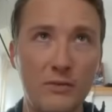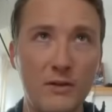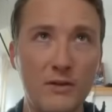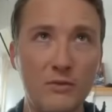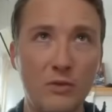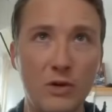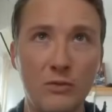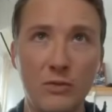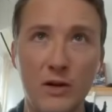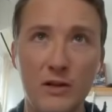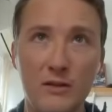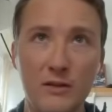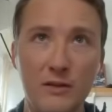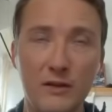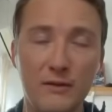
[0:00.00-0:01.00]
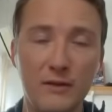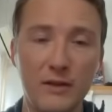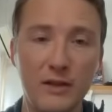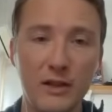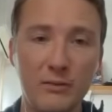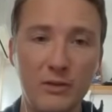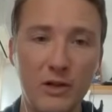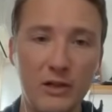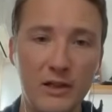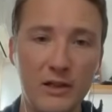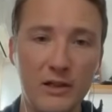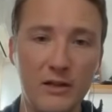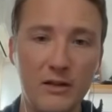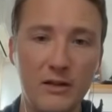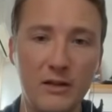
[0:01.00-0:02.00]
WordPress are definitely like
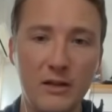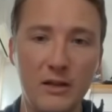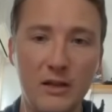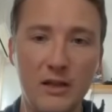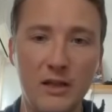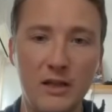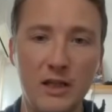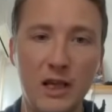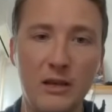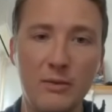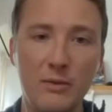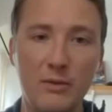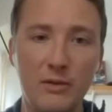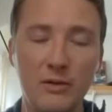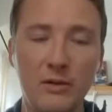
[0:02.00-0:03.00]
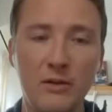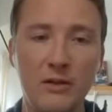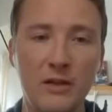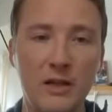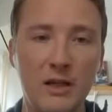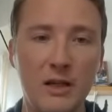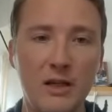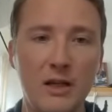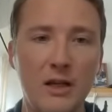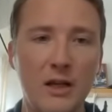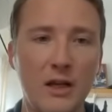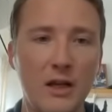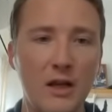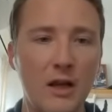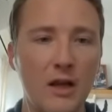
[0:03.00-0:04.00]
blogging capable.
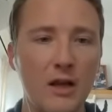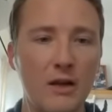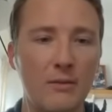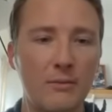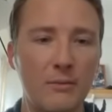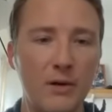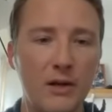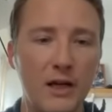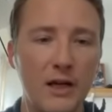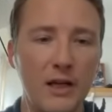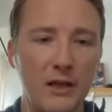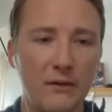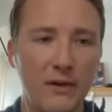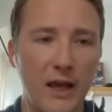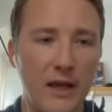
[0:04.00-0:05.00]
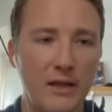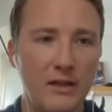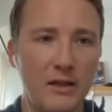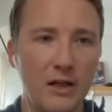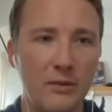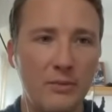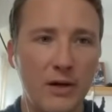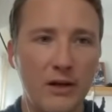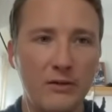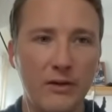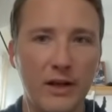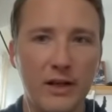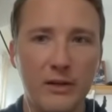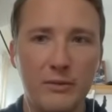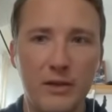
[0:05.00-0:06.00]
But I have ended up on
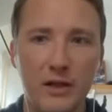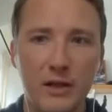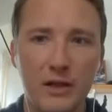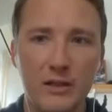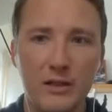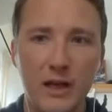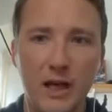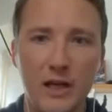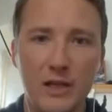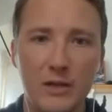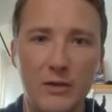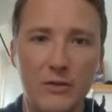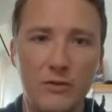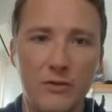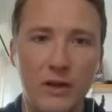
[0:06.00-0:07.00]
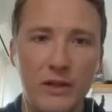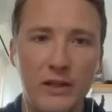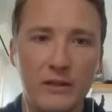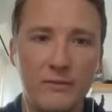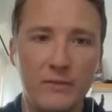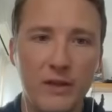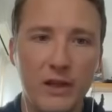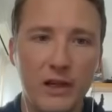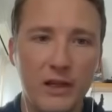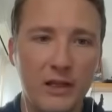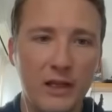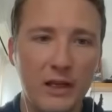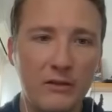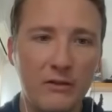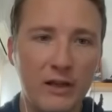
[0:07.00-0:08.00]
Reddit because I use Reddit and I
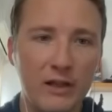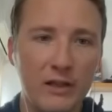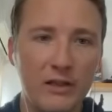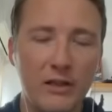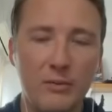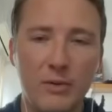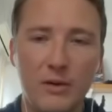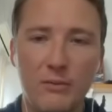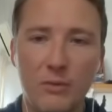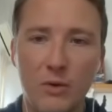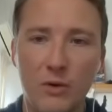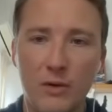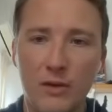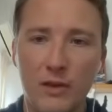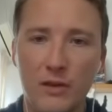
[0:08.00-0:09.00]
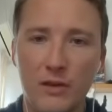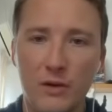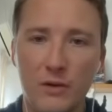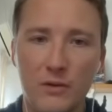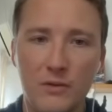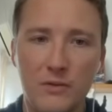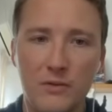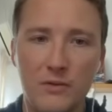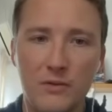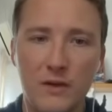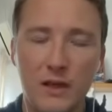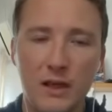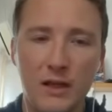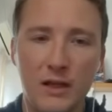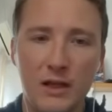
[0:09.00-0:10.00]
get Reddit a bit more than those.
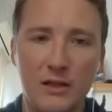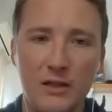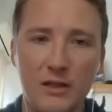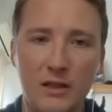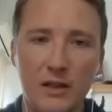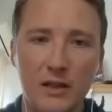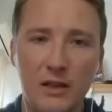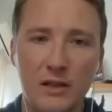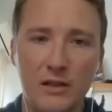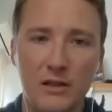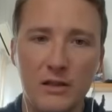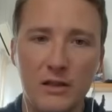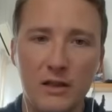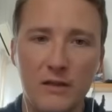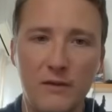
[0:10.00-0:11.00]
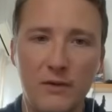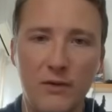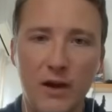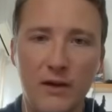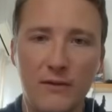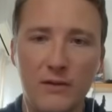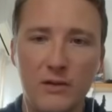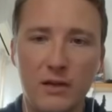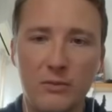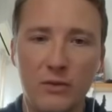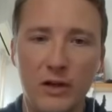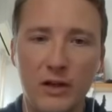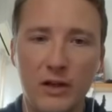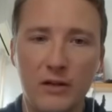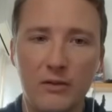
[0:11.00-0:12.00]
And I just think if you have a
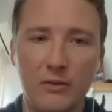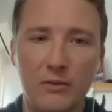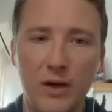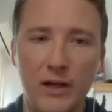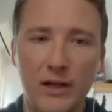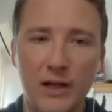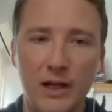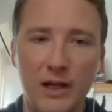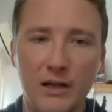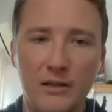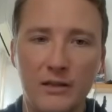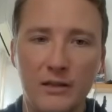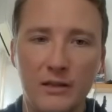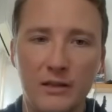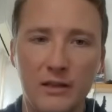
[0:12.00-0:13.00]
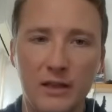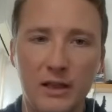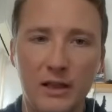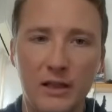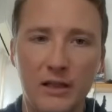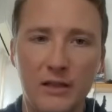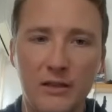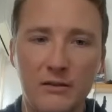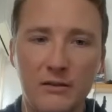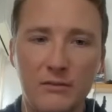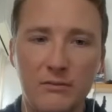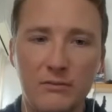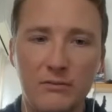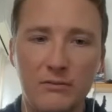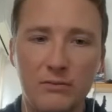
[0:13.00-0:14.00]
subreddit, why not like
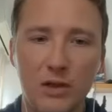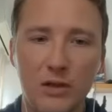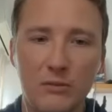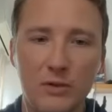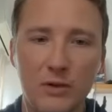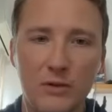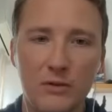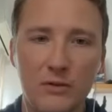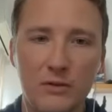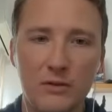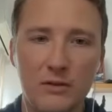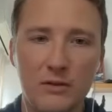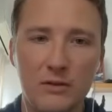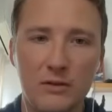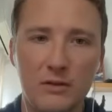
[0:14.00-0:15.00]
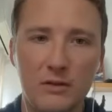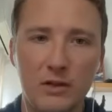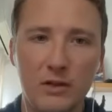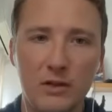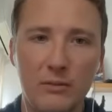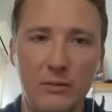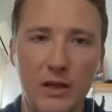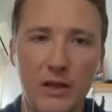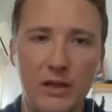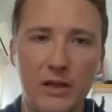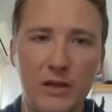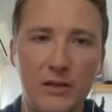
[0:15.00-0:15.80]
blog posts? You can make